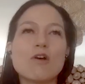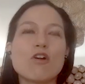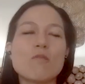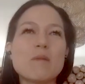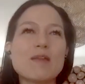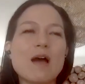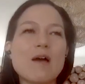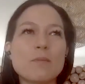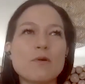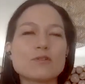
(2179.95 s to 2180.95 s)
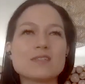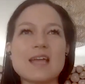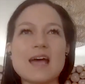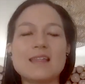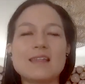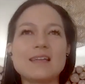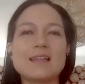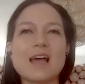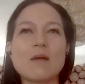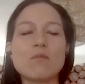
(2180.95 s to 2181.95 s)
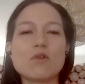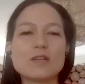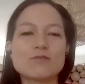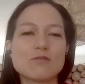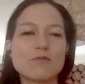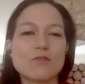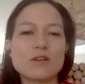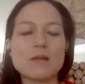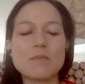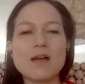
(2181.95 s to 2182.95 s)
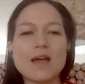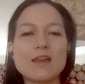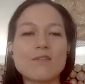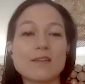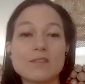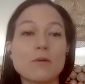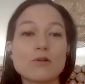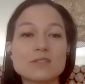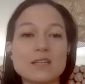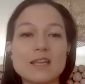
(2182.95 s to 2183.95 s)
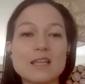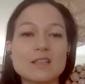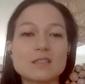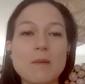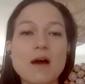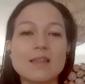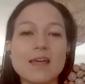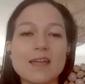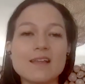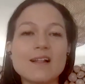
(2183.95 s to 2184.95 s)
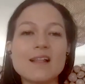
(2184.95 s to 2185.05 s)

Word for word: Or maybe I don't have the personality. Like I'm more introverted. I'm not kind of like the person in the spotlight.